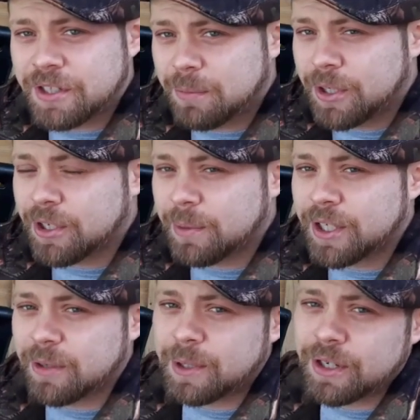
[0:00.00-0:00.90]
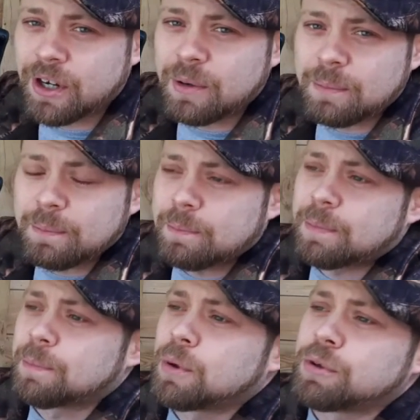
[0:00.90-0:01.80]

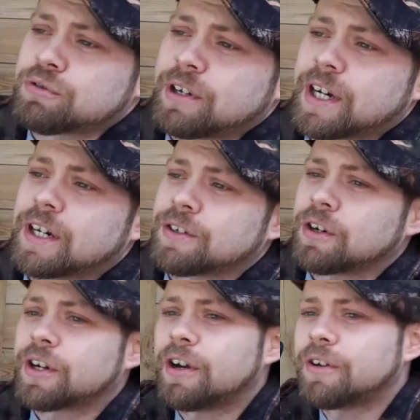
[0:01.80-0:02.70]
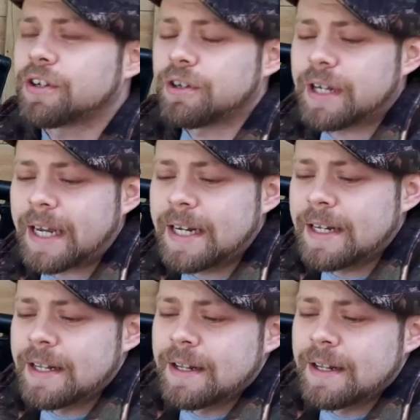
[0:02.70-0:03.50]
www.pullthetrigger.co.uk,